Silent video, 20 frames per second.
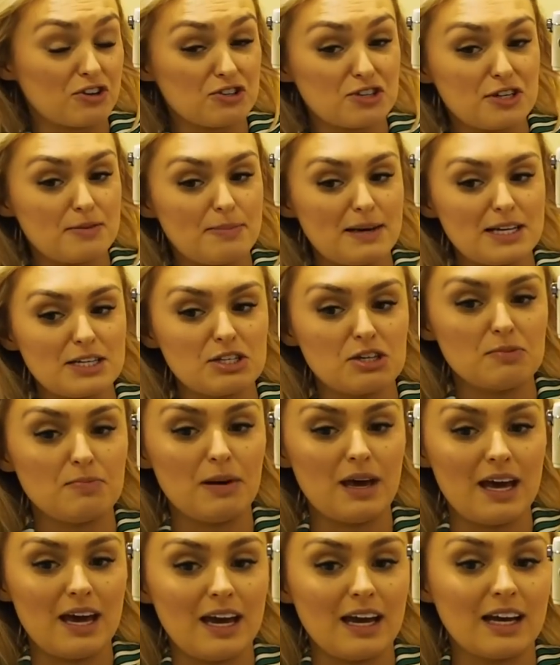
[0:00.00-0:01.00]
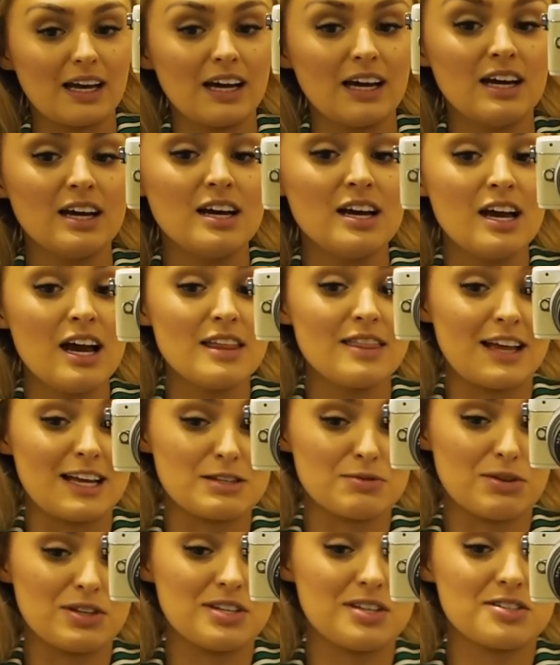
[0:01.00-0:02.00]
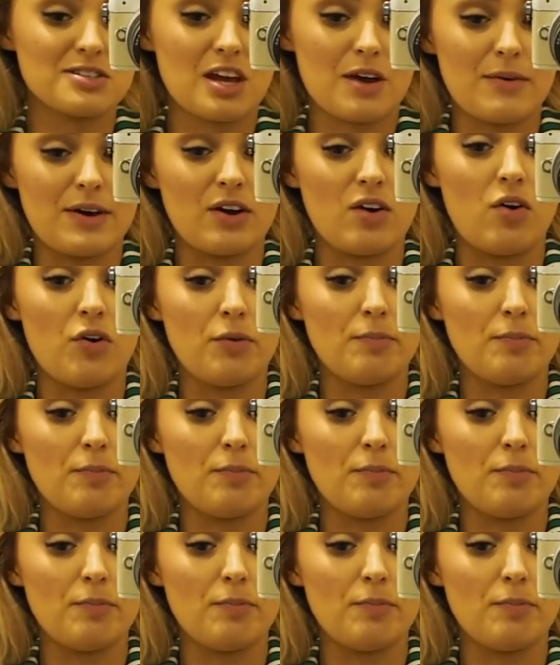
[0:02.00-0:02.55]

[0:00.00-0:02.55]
just a bit too big. That's what this is going on.